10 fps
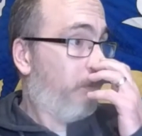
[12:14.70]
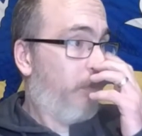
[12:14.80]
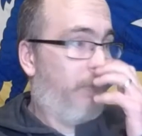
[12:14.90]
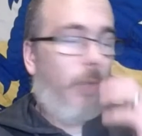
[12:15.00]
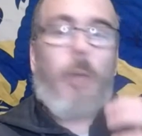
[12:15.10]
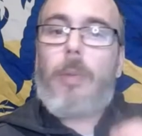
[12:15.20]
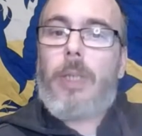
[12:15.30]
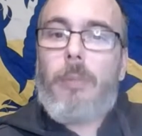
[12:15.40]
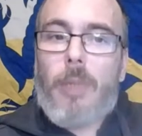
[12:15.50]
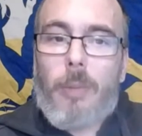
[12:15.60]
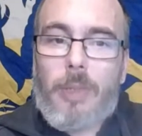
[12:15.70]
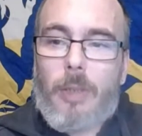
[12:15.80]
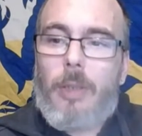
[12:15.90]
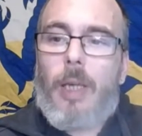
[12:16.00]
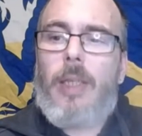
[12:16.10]
I forgot what number I was
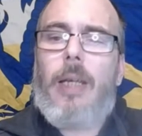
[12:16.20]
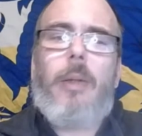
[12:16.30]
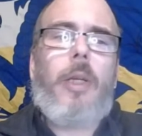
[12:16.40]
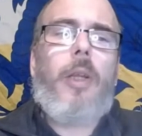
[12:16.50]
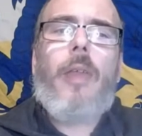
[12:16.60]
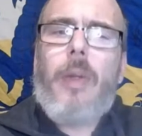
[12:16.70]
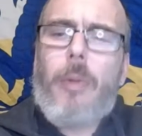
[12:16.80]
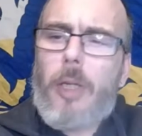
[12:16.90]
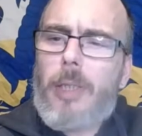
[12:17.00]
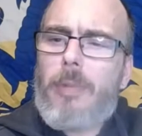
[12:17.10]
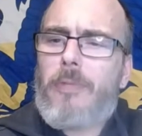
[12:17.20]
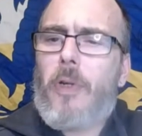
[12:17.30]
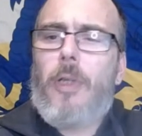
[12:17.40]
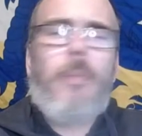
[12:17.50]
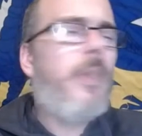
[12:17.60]
on. I think we're on number
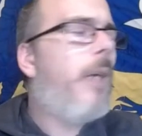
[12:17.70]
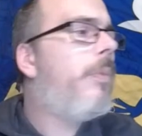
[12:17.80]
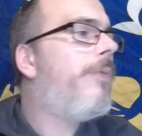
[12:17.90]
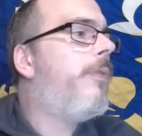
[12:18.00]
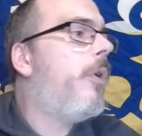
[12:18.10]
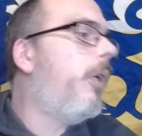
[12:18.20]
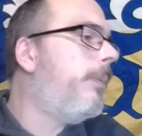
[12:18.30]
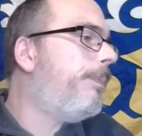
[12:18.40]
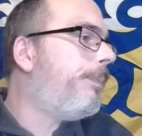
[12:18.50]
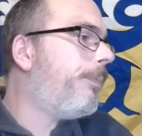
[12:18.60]
4. Number 4,